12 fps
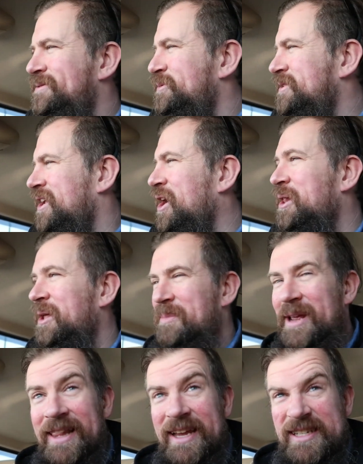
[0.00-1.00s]
was calling
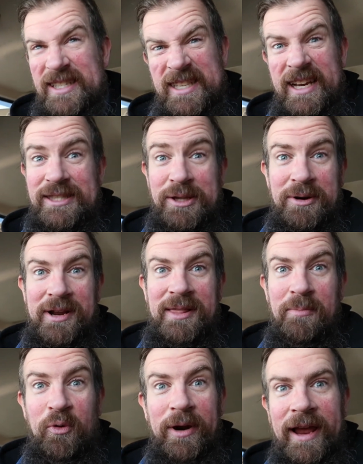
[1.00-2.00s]
me at like 6.30 in
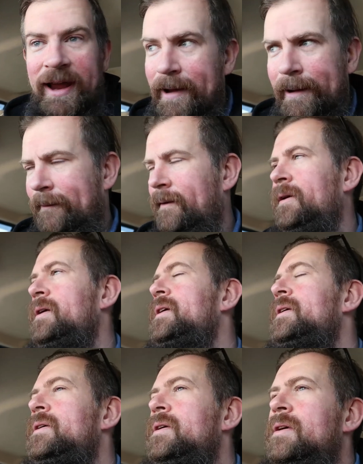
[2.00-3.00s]
the morning here.
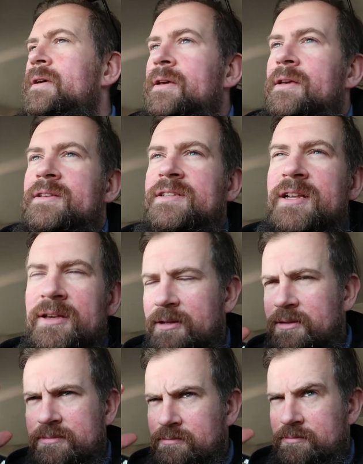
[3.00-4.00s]

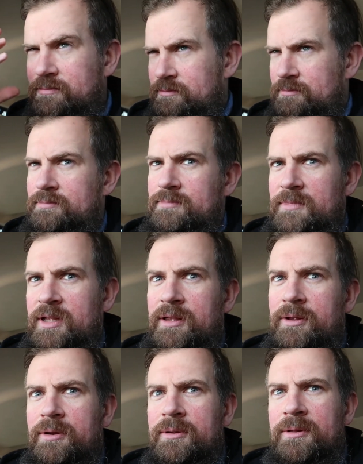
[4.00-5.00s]
Still a
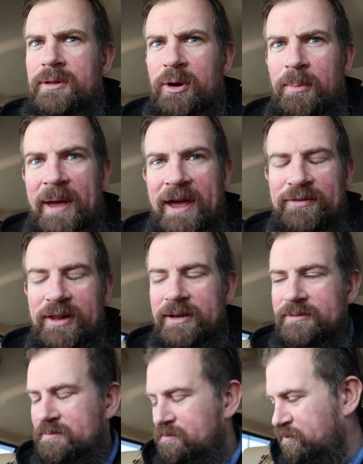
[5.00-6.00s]
little, little
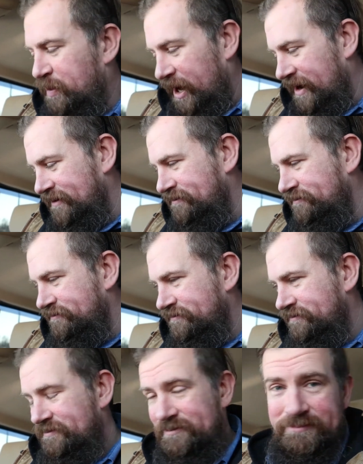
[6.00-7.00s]
baffling. But
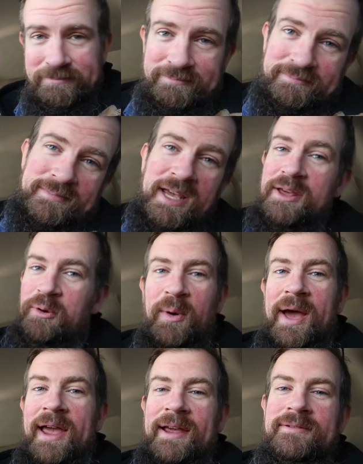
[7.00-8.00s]
either
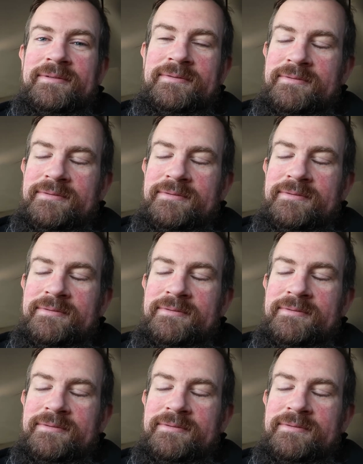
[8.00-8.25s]
way,